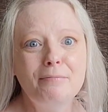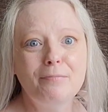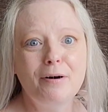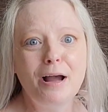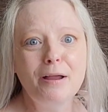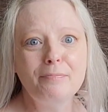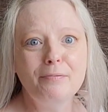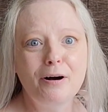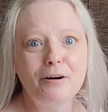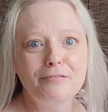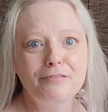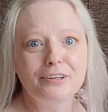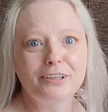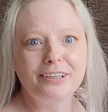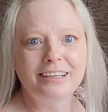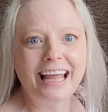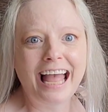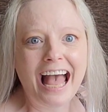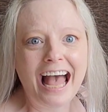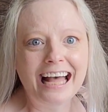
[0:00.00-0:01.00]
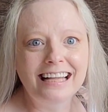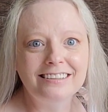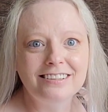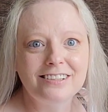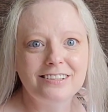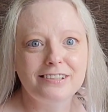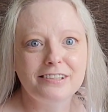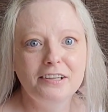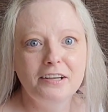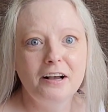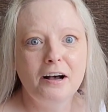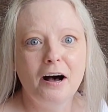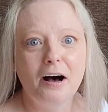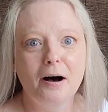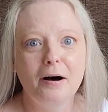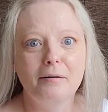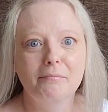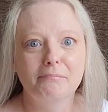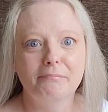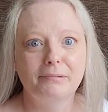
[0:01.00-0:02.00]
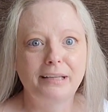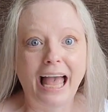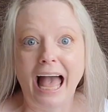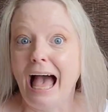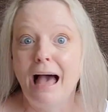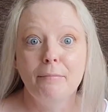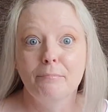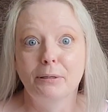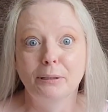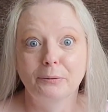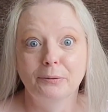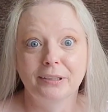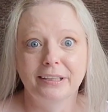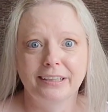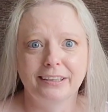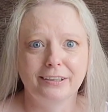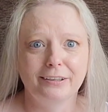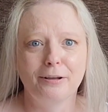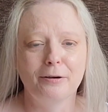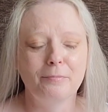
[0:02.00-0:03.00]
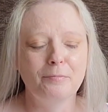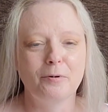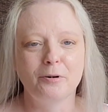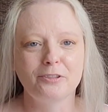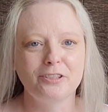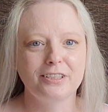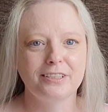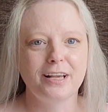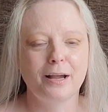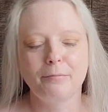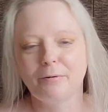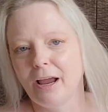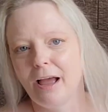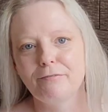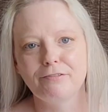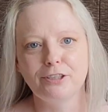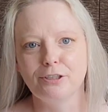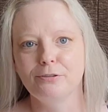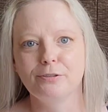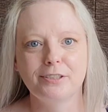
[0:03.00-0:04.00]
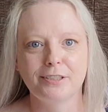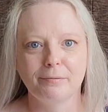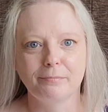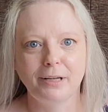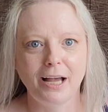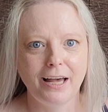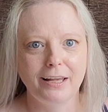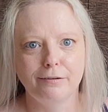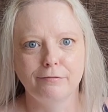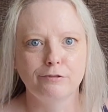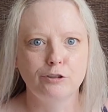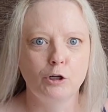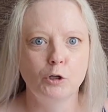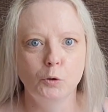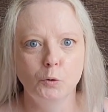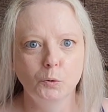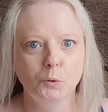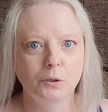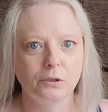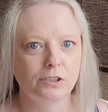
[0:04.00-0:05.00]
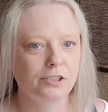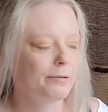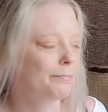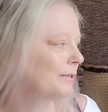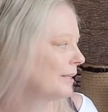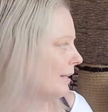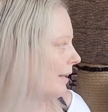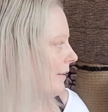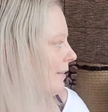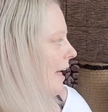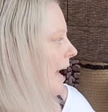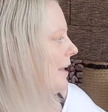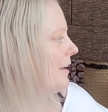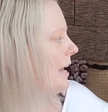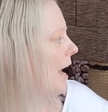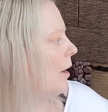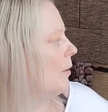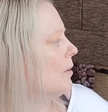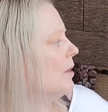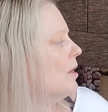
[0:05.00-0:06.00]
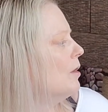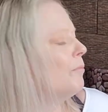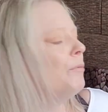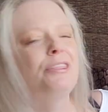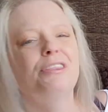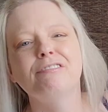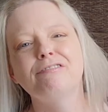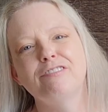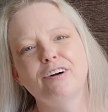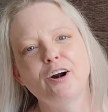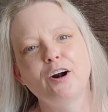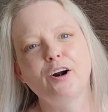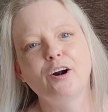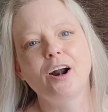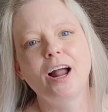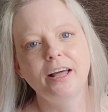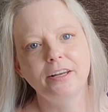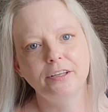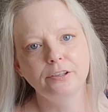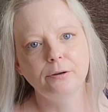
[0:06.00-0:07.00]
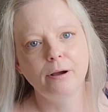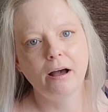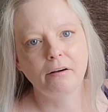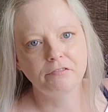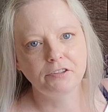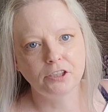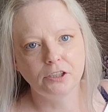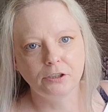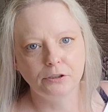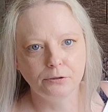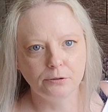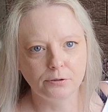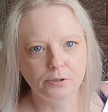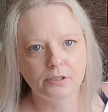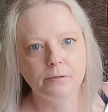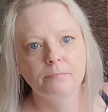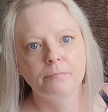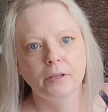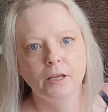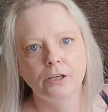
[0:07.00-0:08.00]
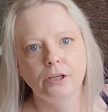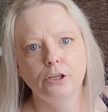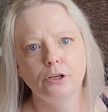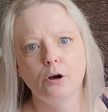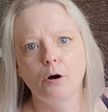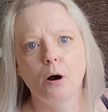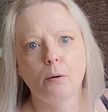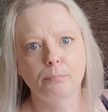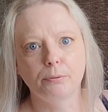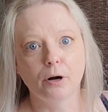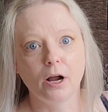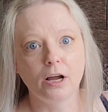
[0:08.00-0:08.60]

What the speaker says: and wipe off their cat's cat building? You know, most of the time we have to use some kind of tool or something like that. Now with the fur, I do have to use, you know, a